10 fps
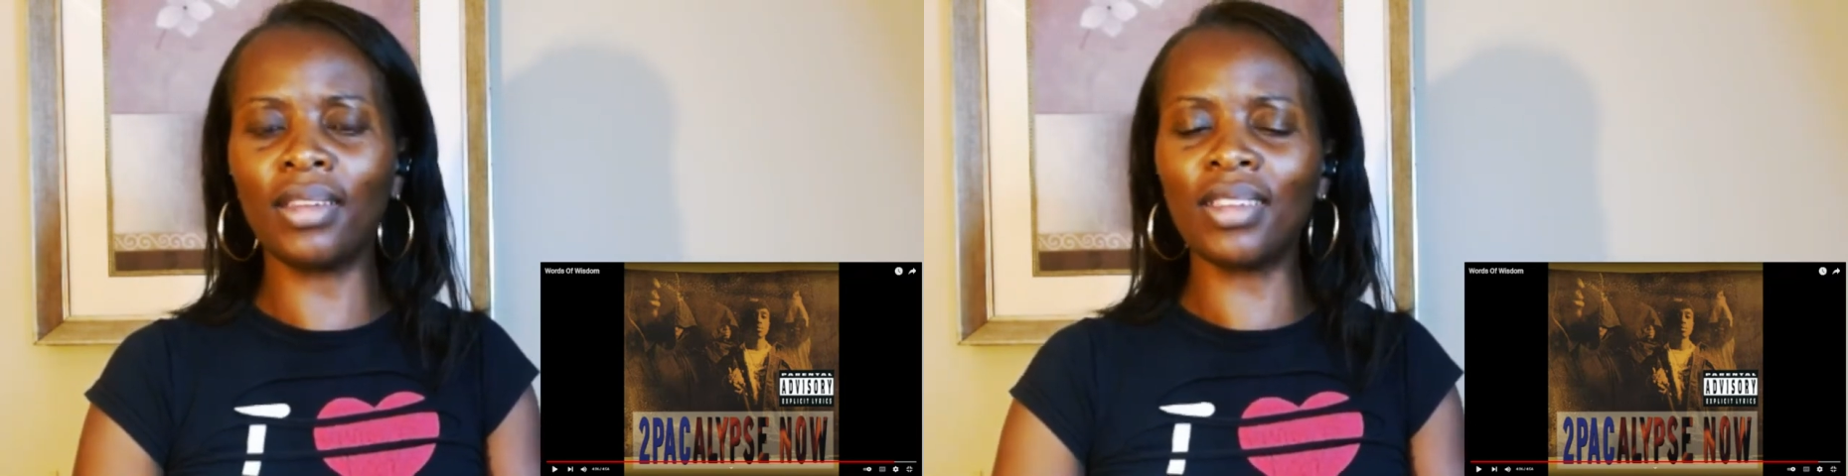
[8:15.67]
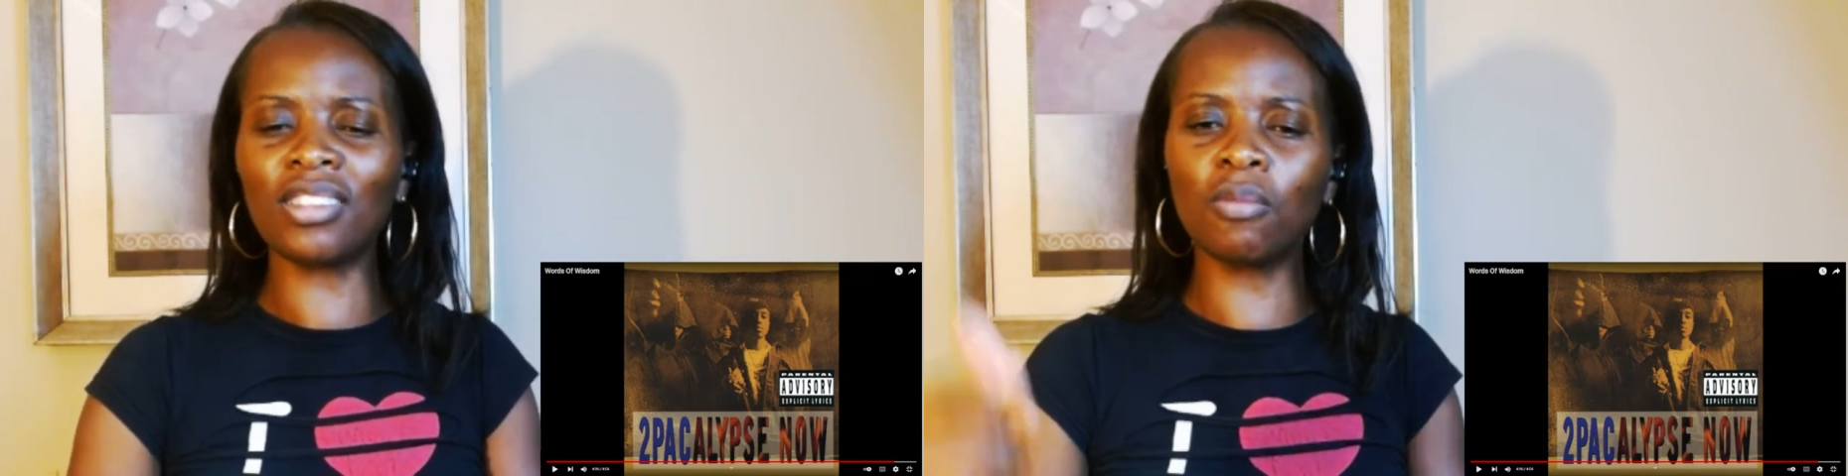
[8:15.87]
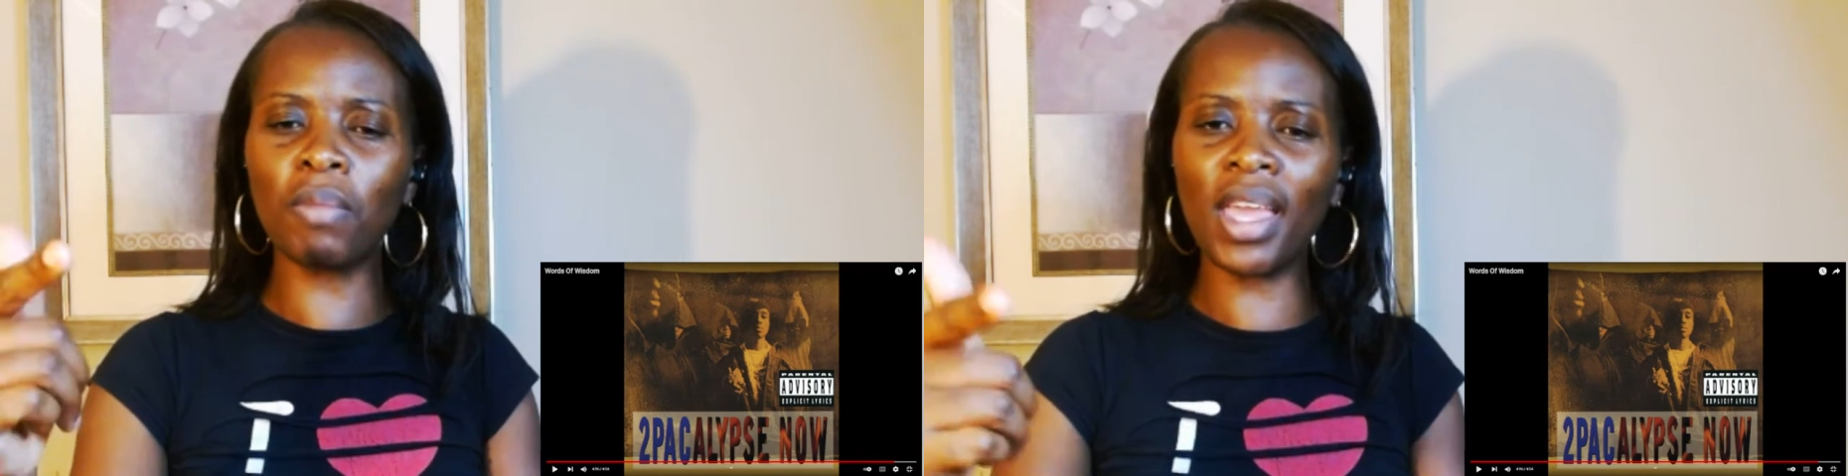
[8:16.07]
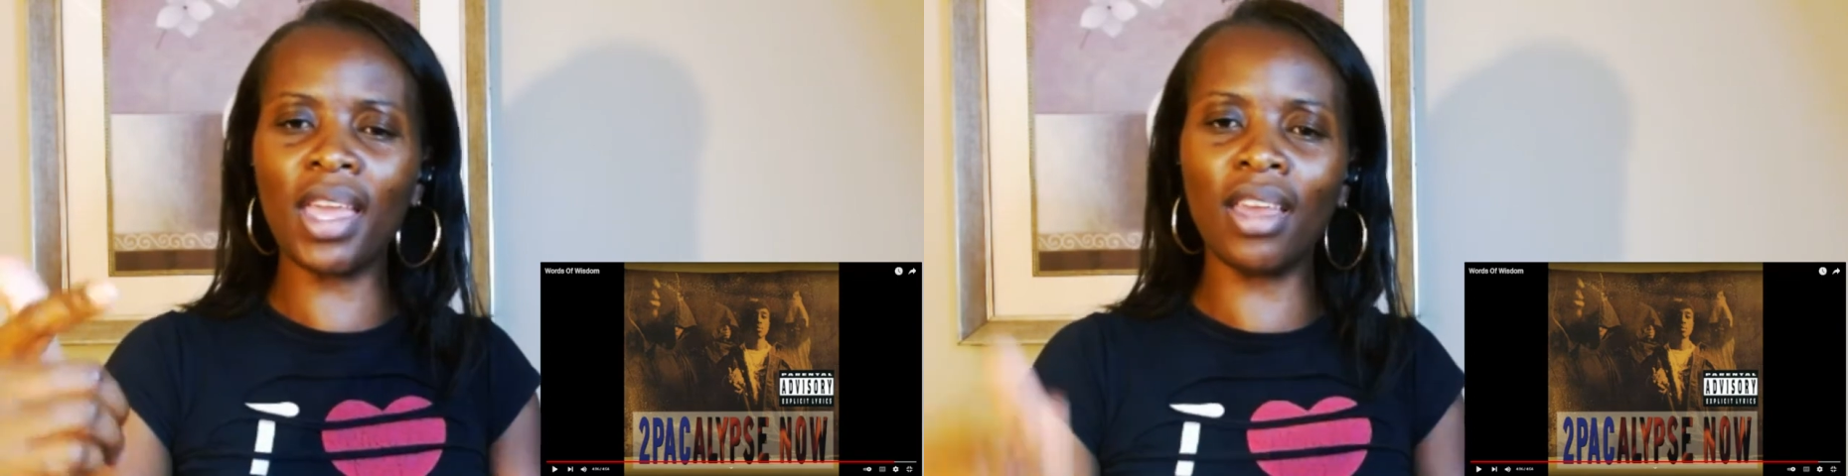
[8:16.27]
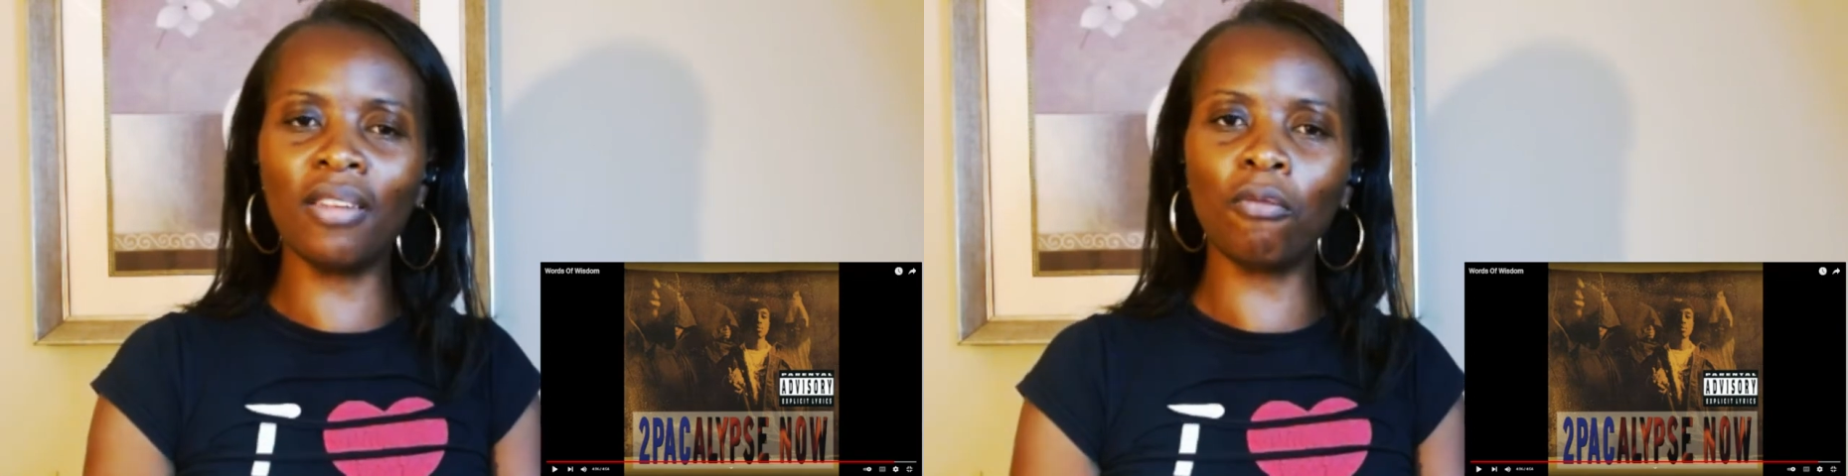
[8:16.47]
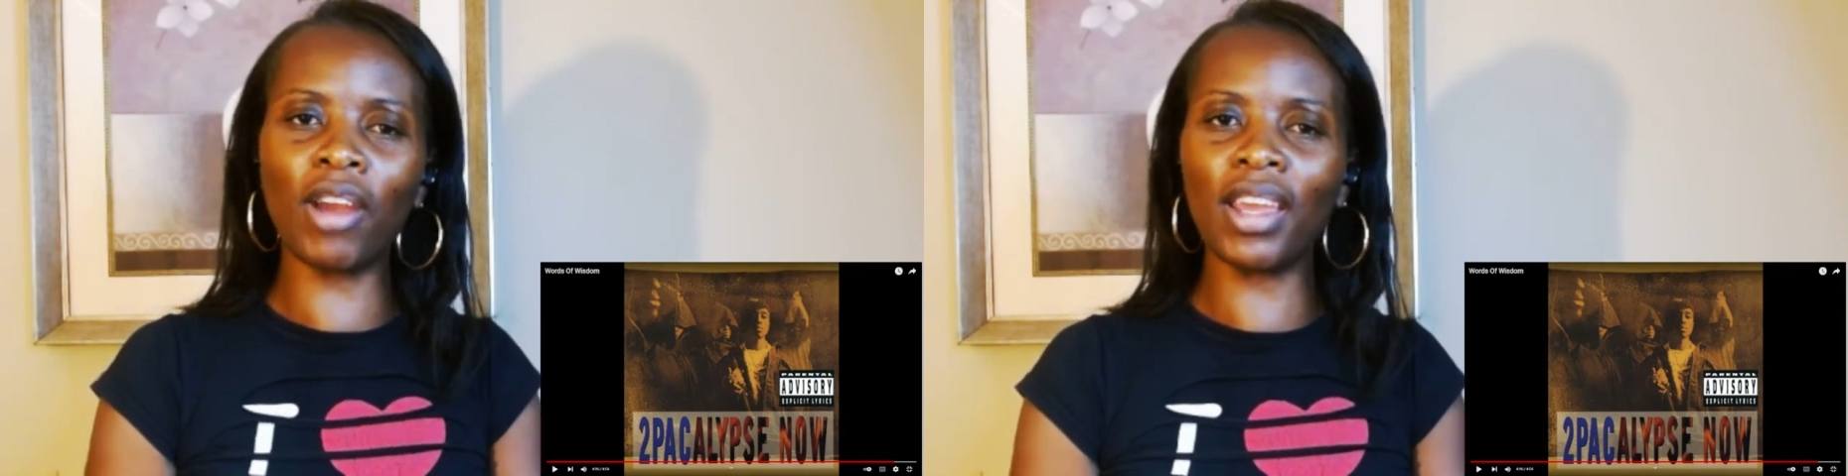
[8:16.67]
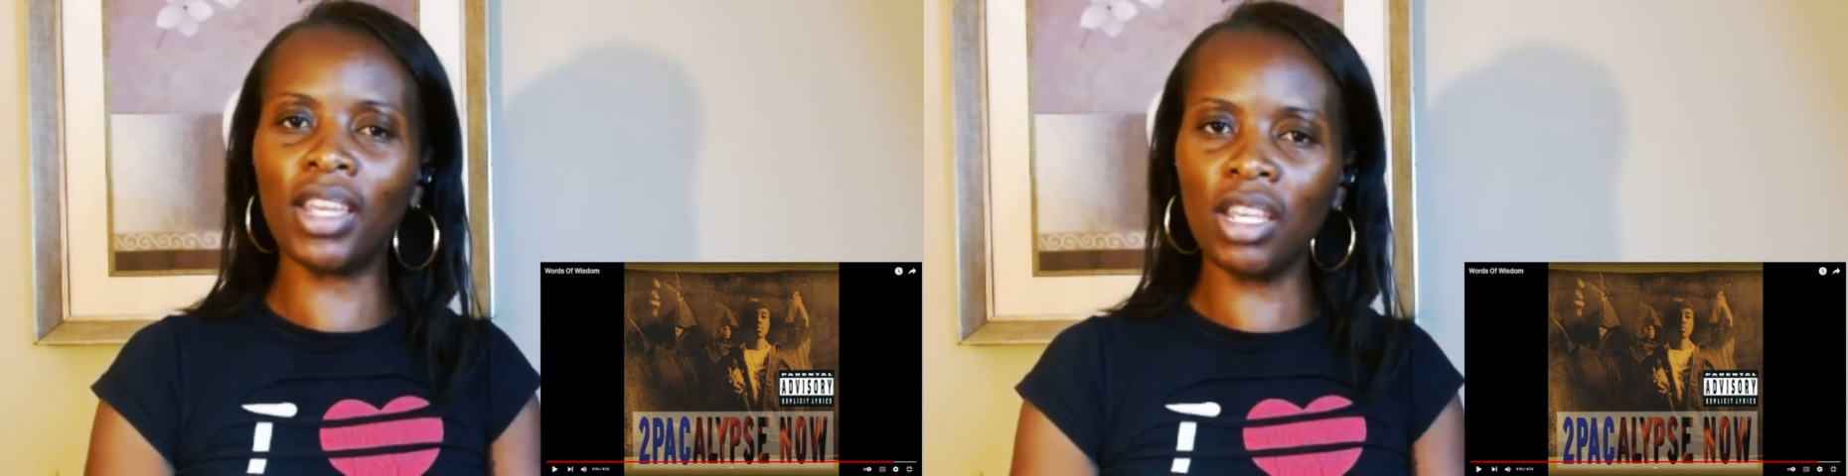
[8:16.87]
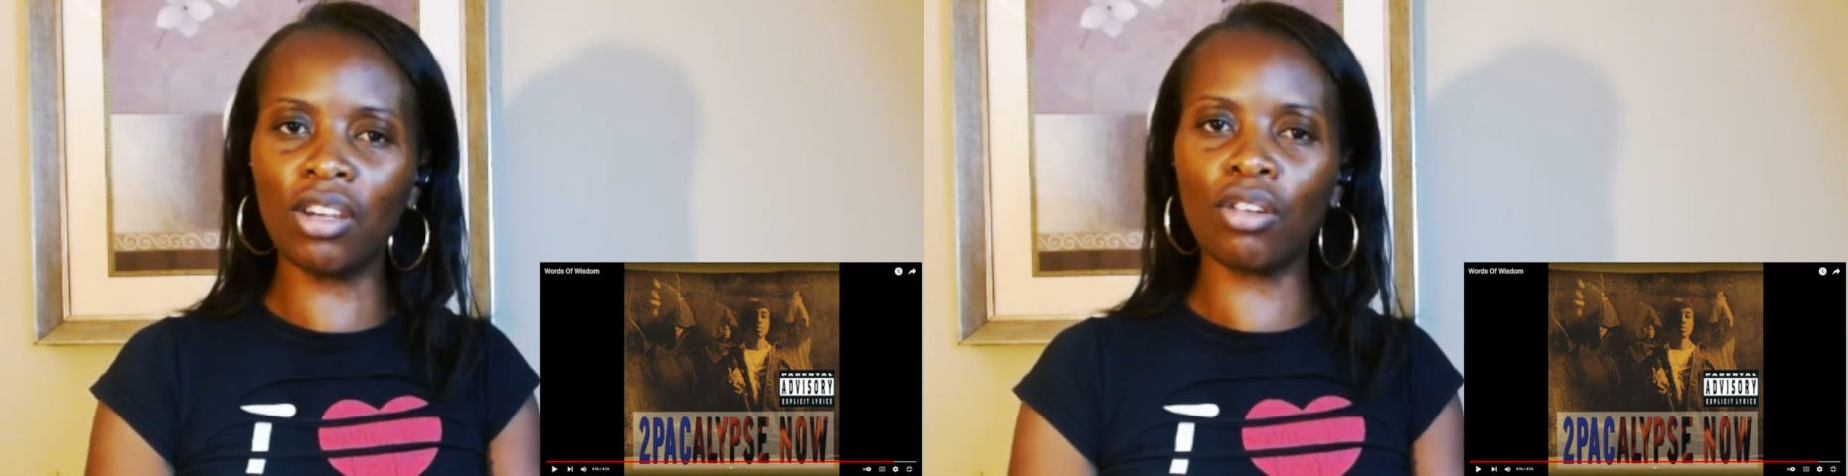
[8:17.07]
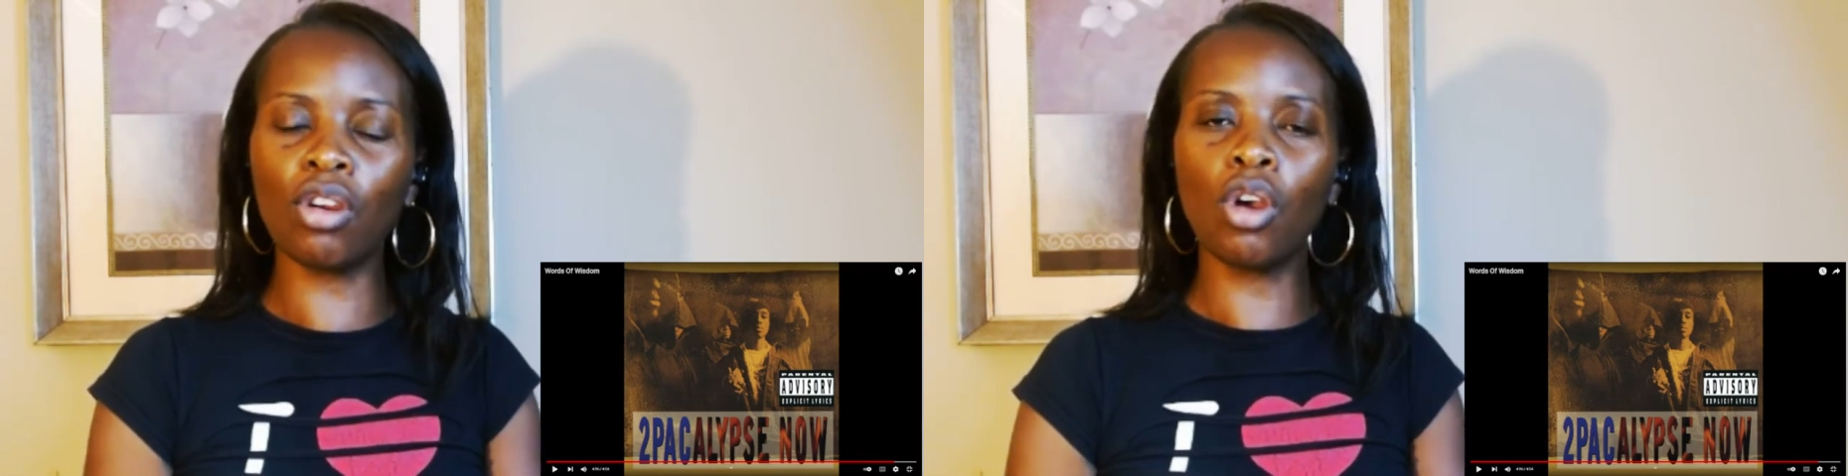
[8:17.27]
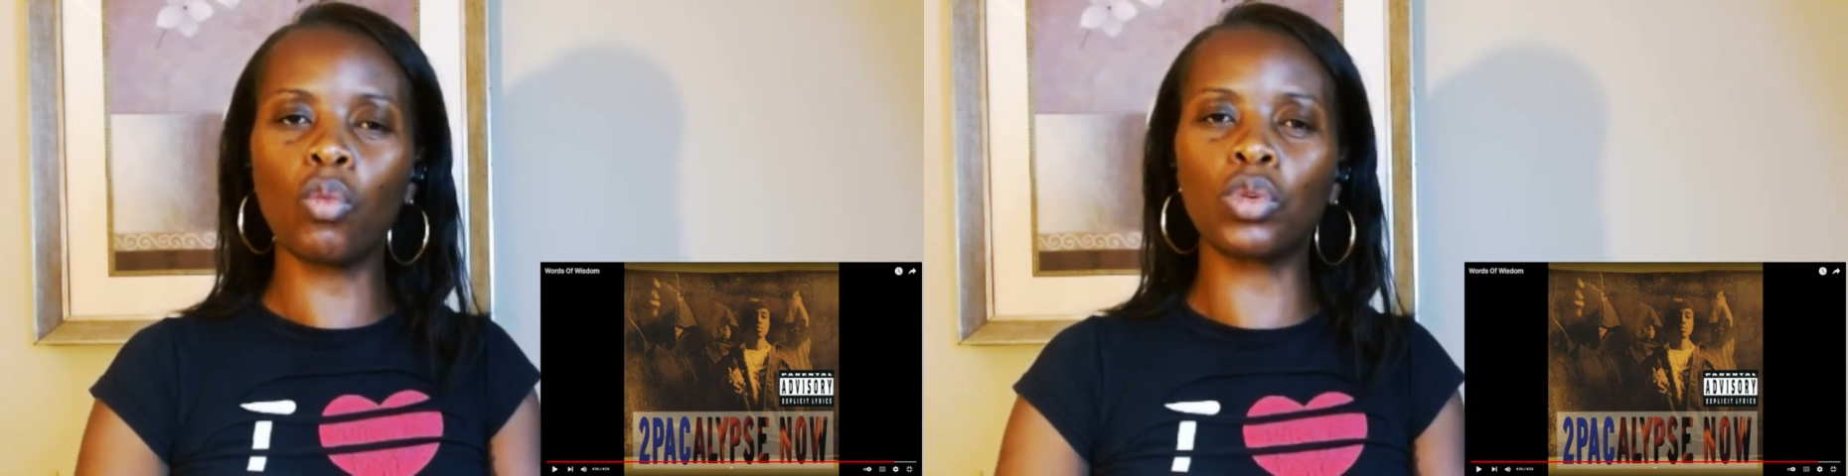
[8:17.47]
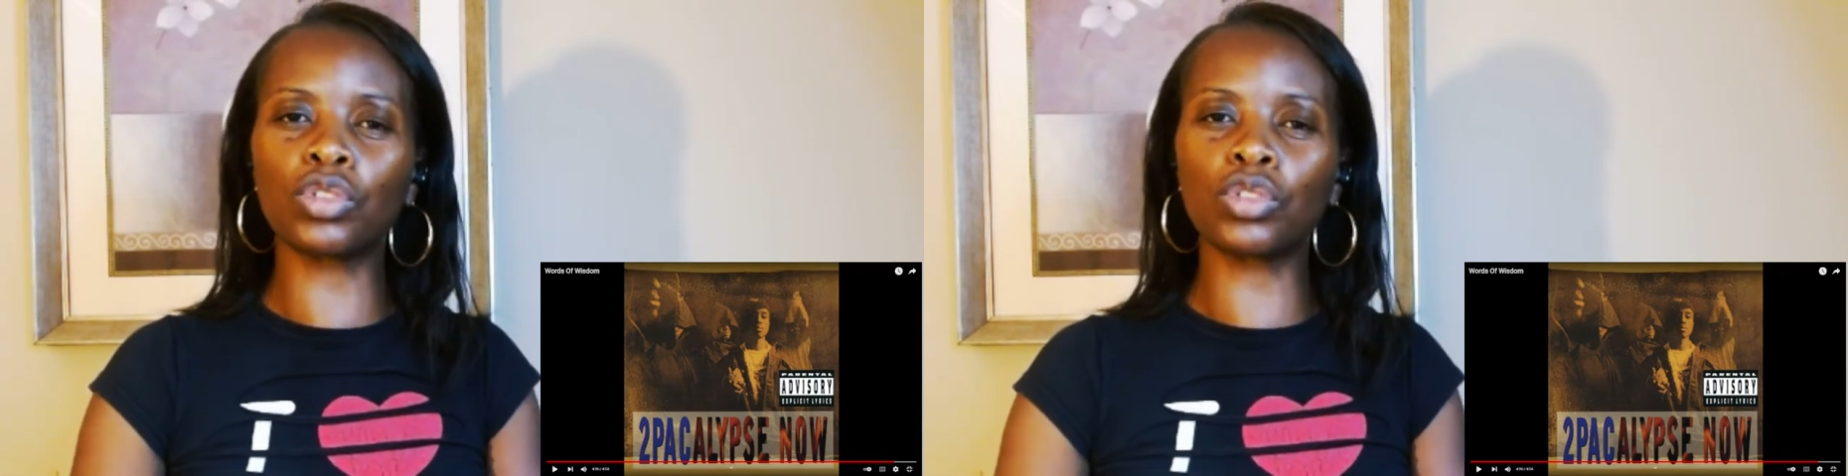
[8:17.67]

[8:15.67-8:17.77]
And this man right here